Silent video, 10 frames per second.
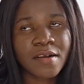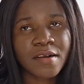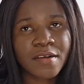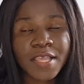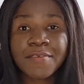
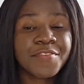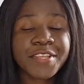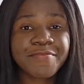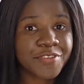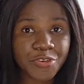even if
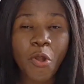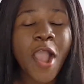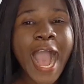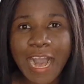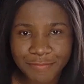you don't
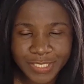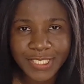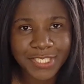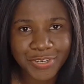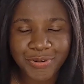have a
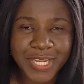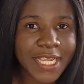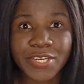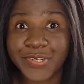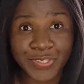degree, it
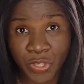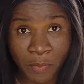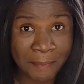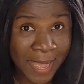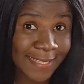does not
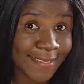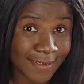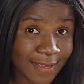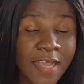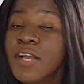matter.
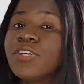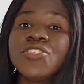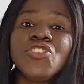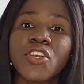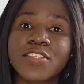
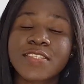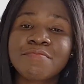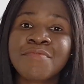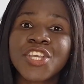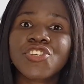Just
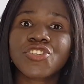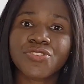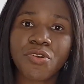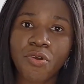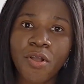make
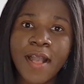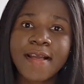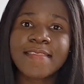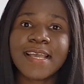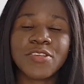sure
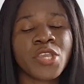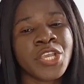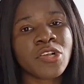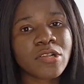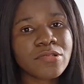that you
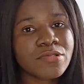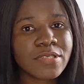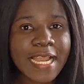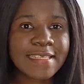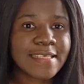include,
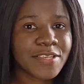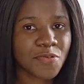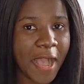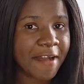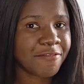let's say you
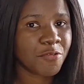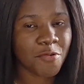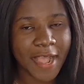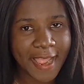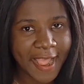have a
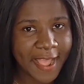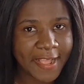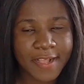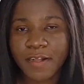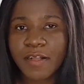WAEC,
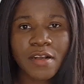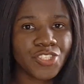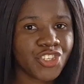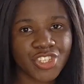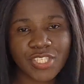
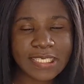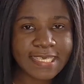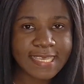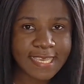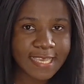
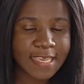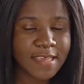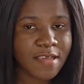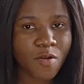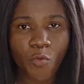GCE,
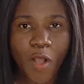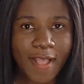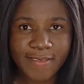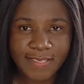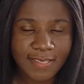
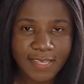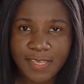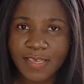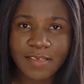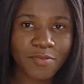WASI,
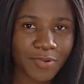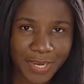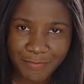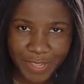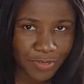whatever
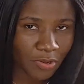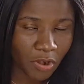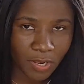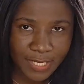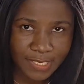you call
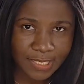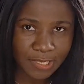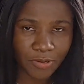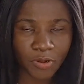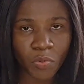it in your
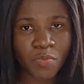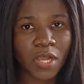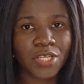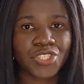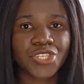home
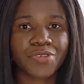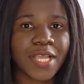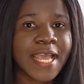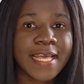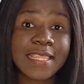country.
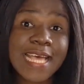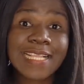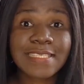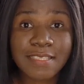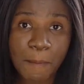That's
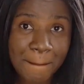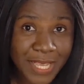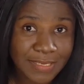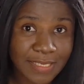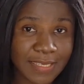the
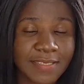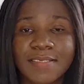basics.